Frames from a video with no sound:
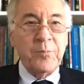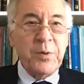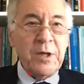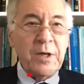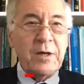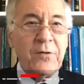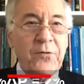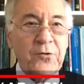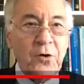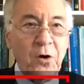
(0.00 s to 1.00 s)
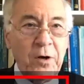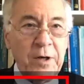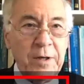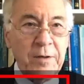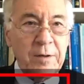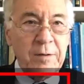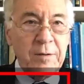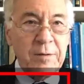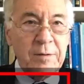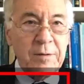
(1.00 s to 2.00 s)
P is the target,
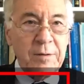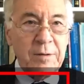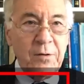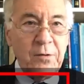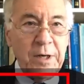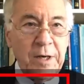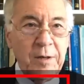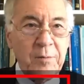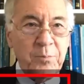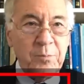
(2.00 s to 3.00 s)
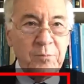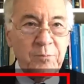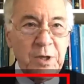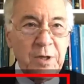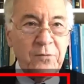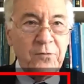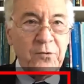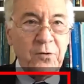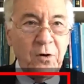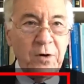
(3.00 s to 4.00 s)
okay? P is the
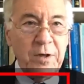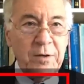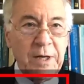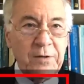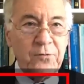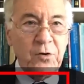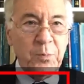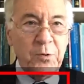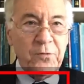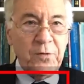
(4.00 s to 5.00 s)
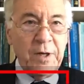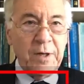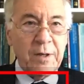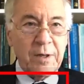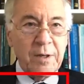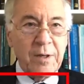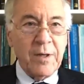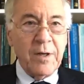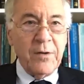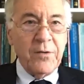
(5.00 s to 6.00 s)
target, that's 2%.
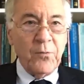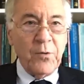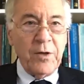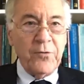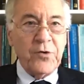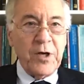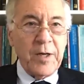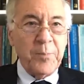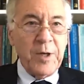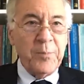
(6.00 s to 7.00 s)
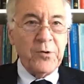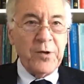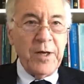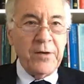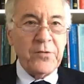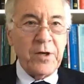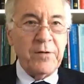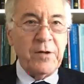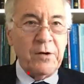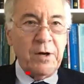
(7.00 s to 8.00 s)
The real GDP potential
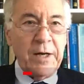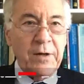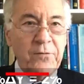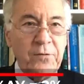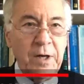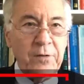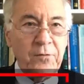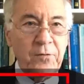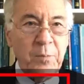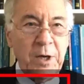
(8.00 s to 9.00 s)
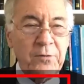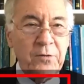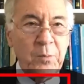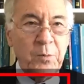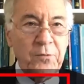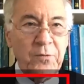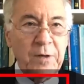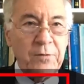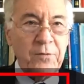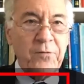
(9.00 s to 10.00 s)
in the United States is about
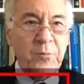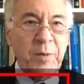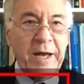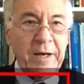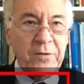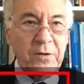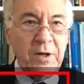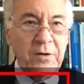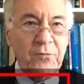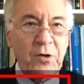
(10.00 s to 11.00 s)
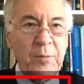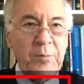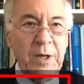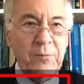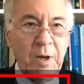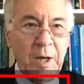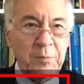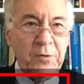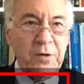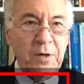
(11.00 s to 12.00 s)
2%. This is back of the envelope, David.
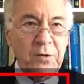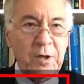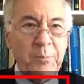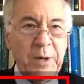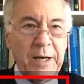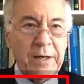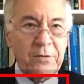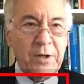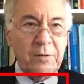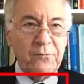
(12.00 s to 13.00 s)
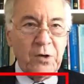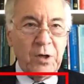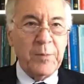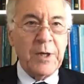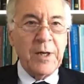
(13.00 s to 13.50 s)
I'm just giving you back of the envelope.